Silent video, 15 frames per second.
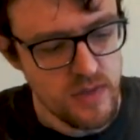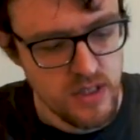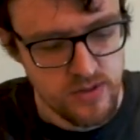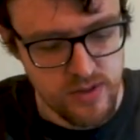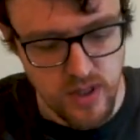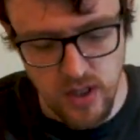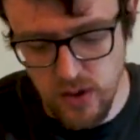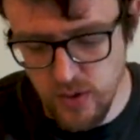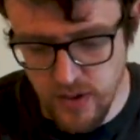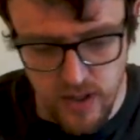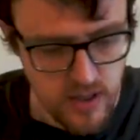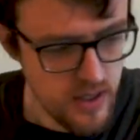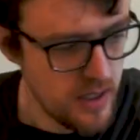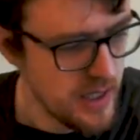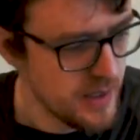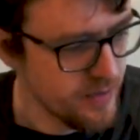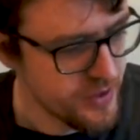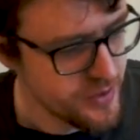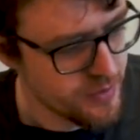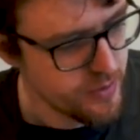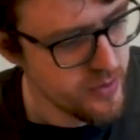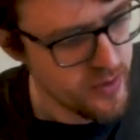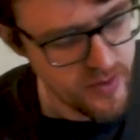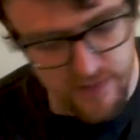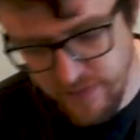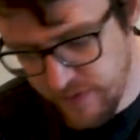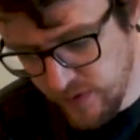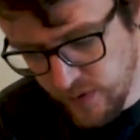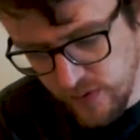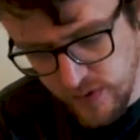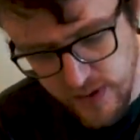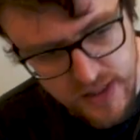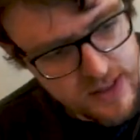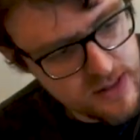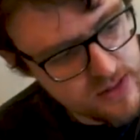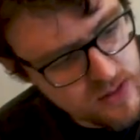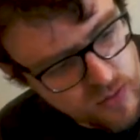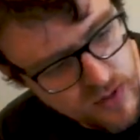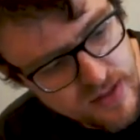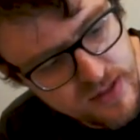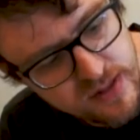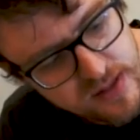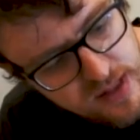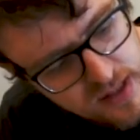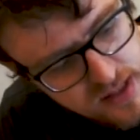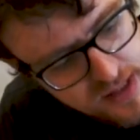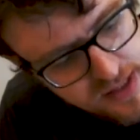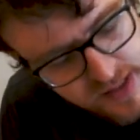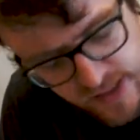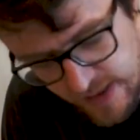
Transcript: So let me just move all these to one side.